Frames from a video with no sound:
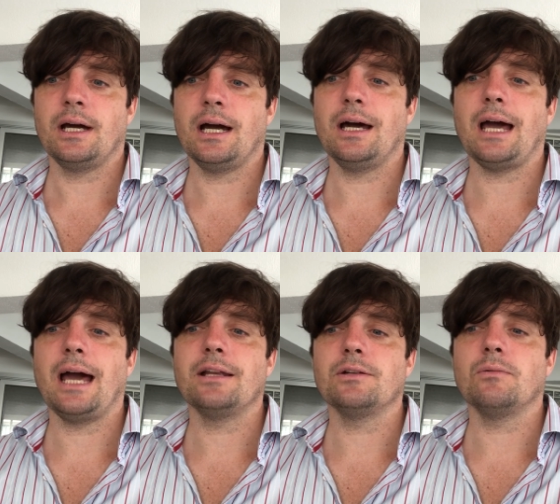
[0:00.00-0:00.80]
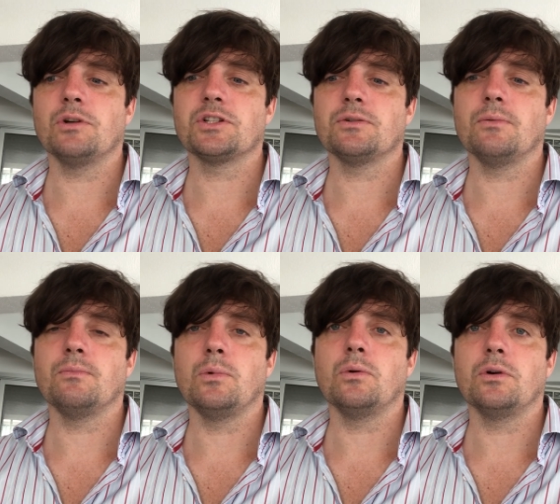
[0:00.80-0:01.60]
Uh, and what's
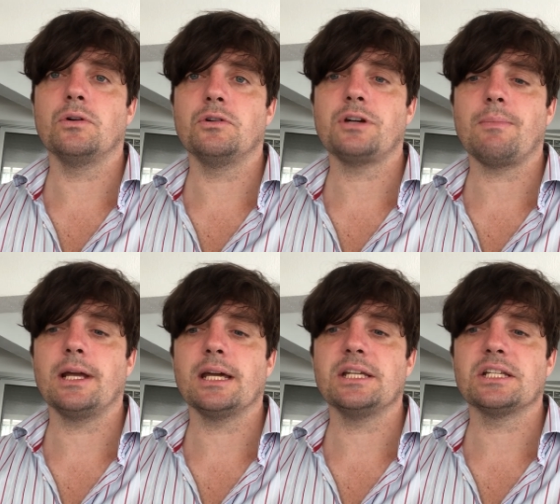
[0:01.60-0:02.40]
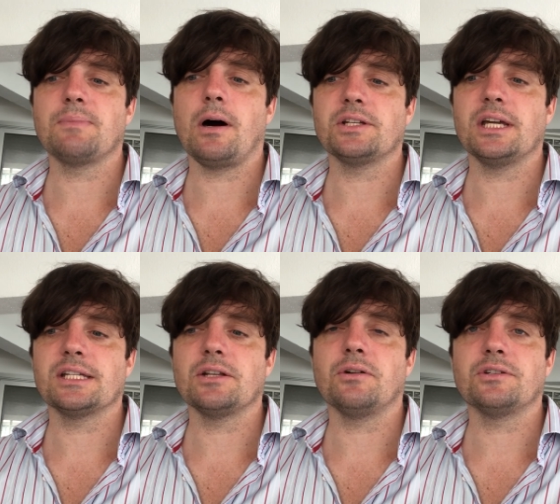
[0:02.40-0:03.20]
more troubling is his party
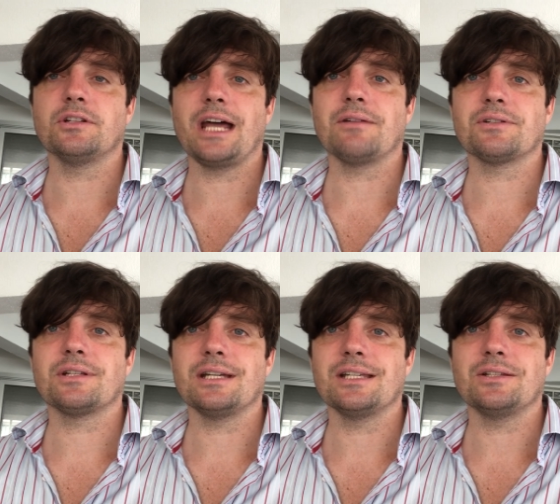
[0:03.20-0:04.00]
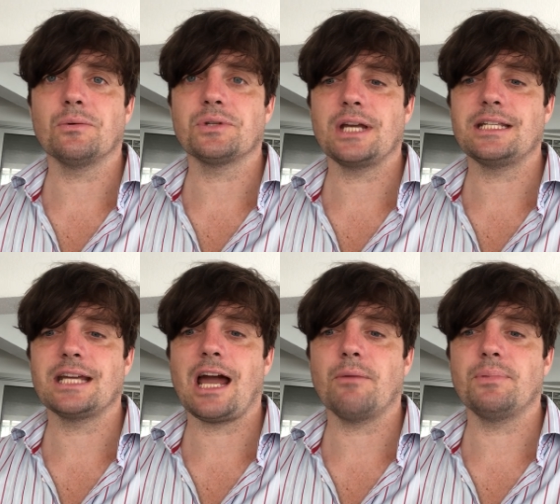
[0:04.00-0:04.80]
has not denounced his nauseating
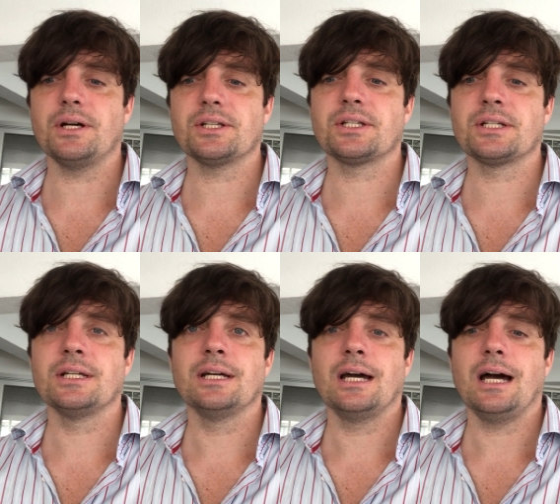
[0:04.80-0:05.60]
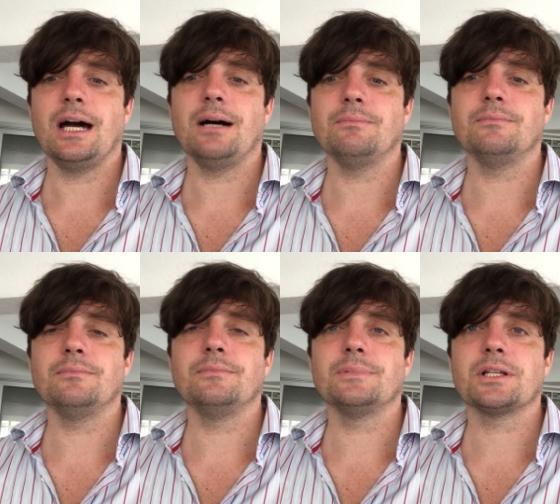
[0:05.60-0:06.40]
outbursts. Um,
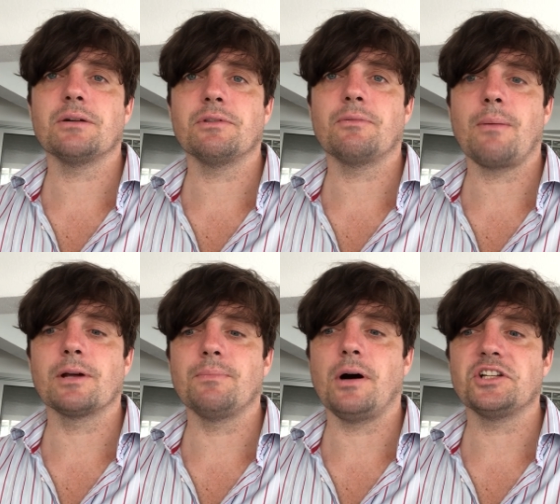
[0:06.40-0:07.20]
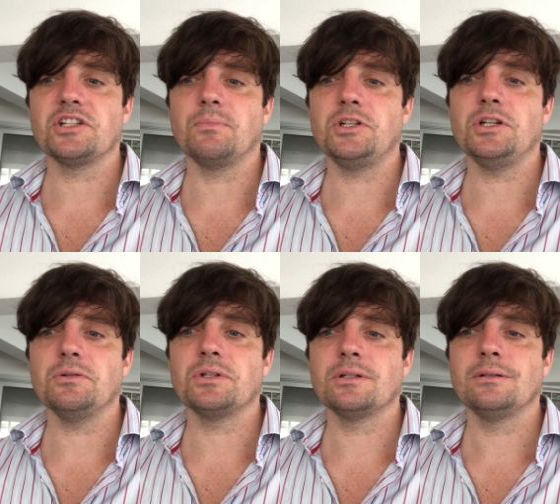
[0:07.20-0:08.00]
so the Republican Party is
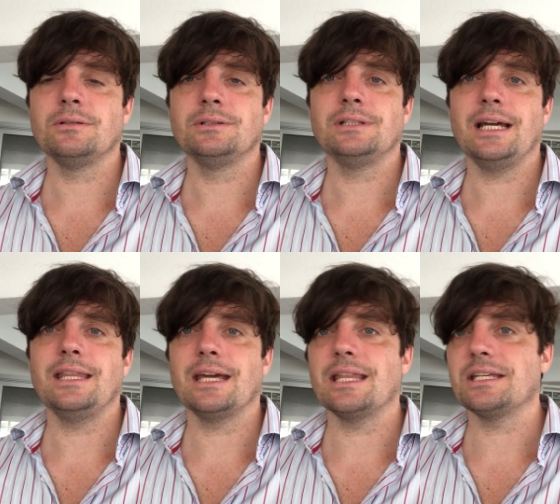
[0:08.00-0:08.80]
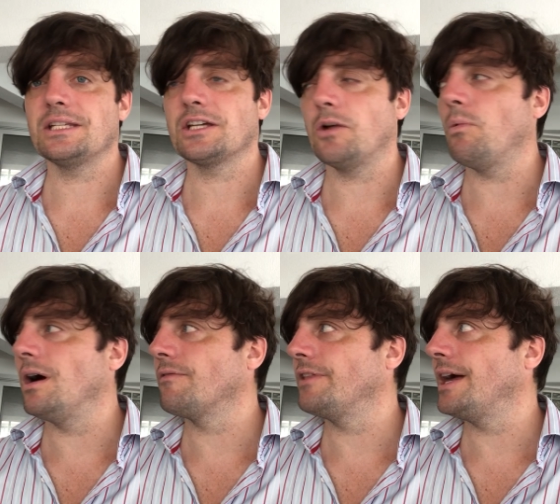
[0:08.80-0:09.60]
obtuse in thinking this is going to
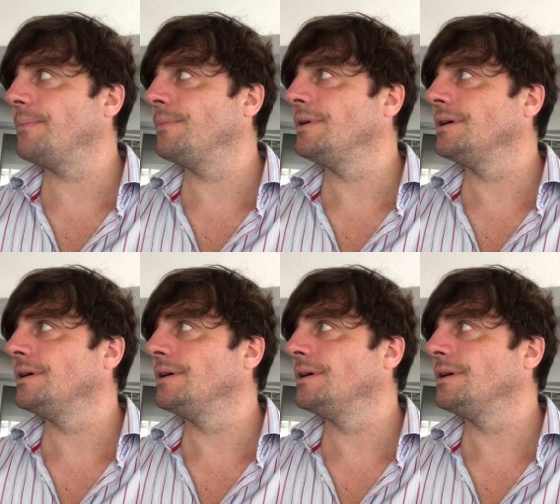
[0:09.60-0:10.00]
work for them.